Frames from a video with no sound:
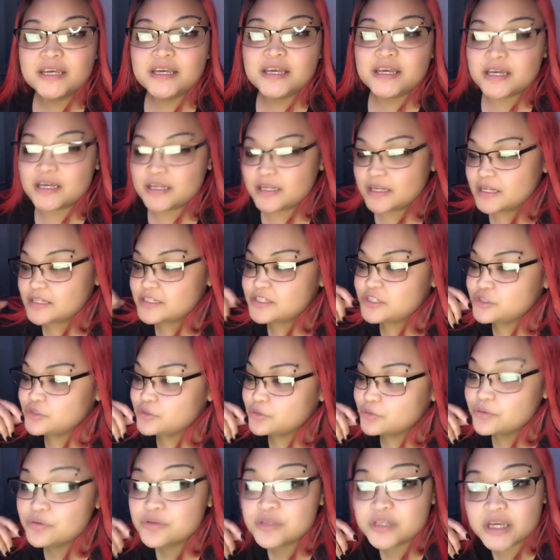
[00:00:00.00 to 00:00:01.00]
And as you
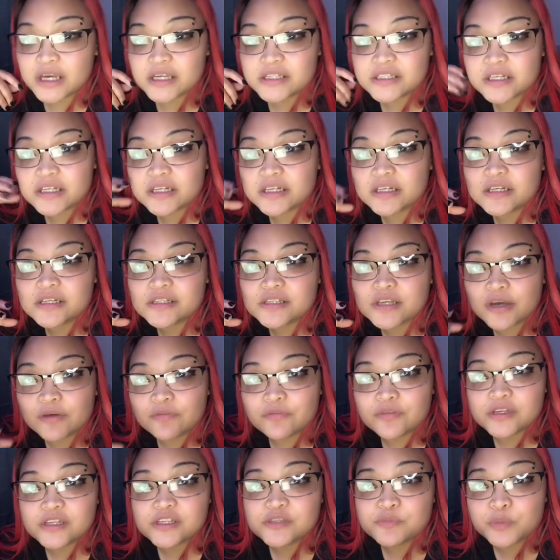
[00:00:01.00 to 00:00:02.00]
know, the identities of
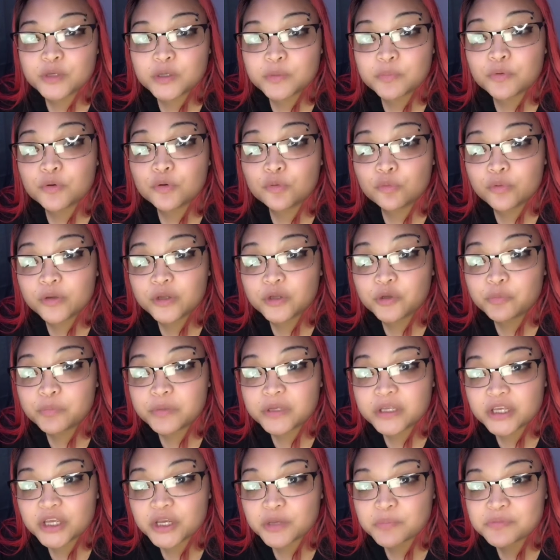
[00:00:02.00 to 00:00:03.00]
these people will be
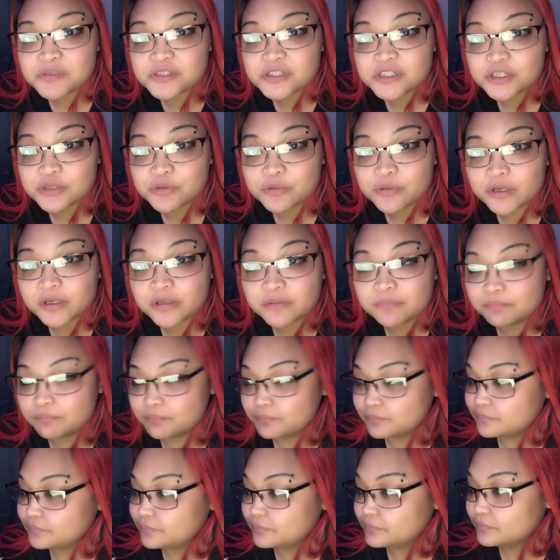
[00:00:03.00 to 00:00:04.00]
kept secret.
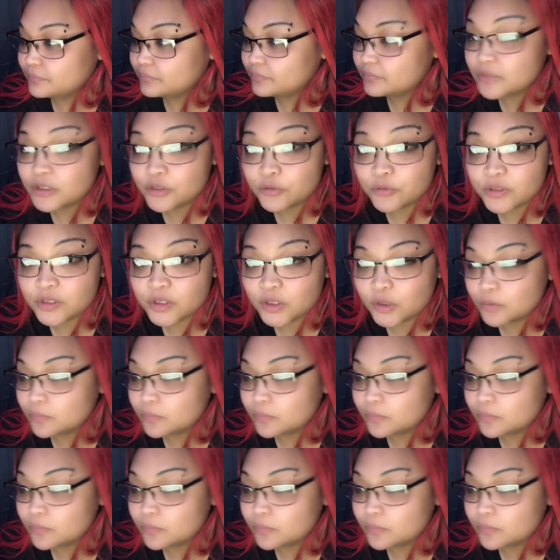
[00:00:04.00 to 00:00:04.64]
Here we go.